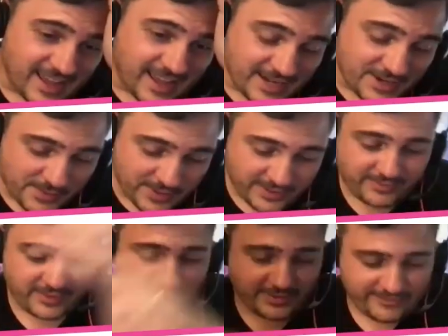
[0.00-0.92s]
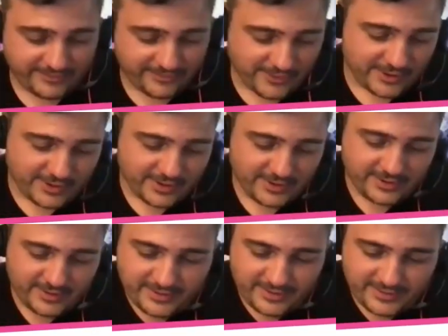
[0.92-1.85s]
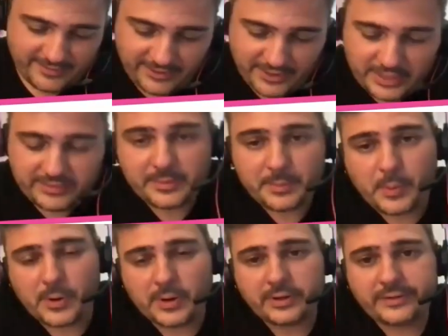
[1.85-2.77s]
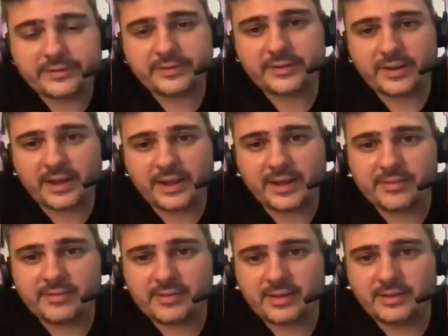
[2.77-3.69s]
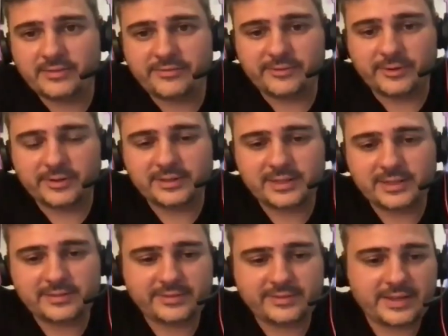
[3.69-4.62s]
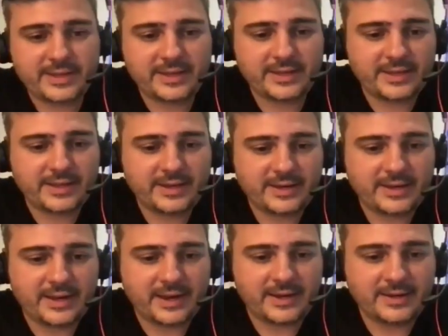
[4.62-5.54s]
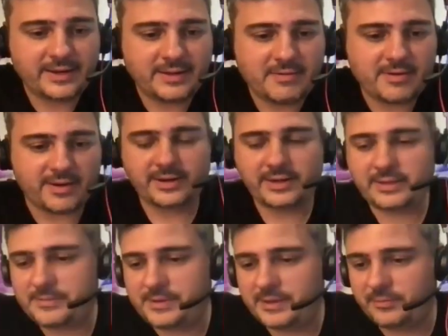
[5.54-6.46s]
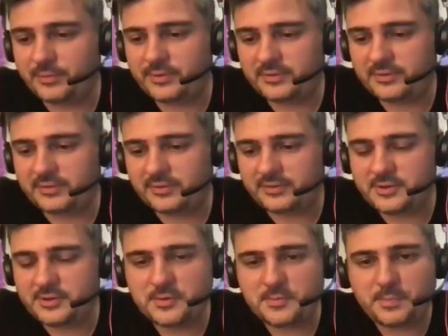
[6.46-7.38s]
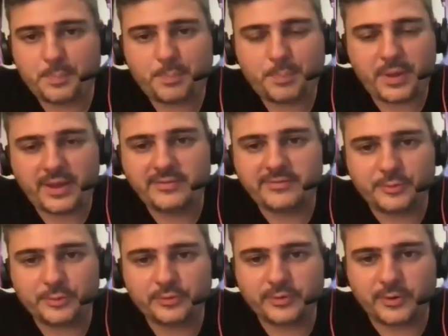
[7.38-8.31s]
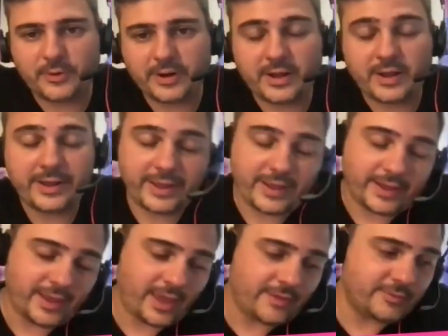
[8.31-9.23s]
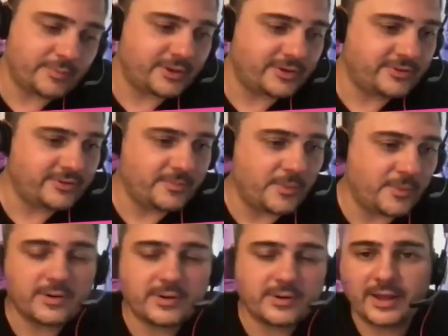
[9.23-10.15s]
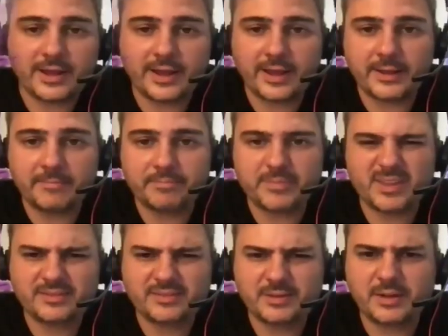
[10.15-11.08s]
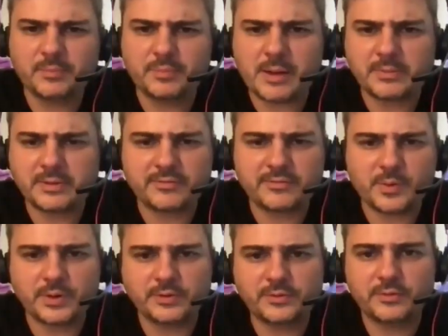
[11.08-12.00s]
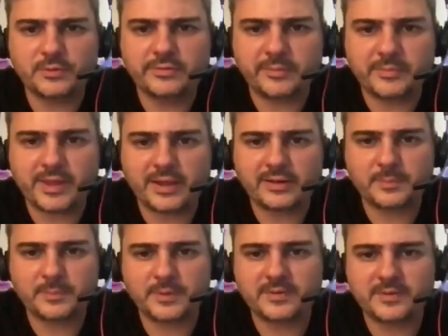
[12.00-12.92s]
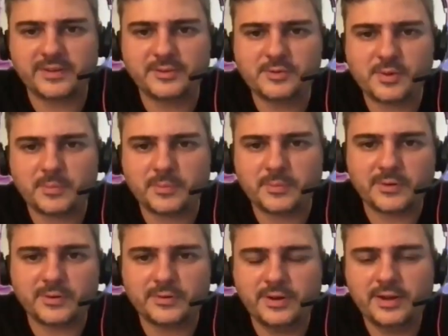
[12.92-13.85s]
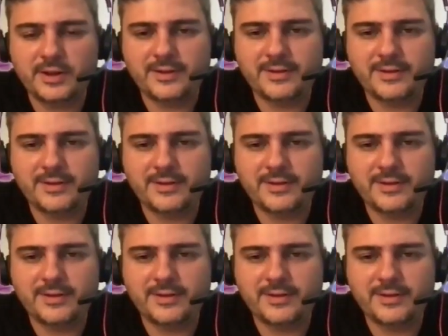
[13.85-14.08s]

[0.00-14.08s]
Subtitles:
anyway, thank you for your support. Thank you for listening and guiding me through this new painful story. I have a bunch more. I still probably have 1 or 2 from that specific trip, so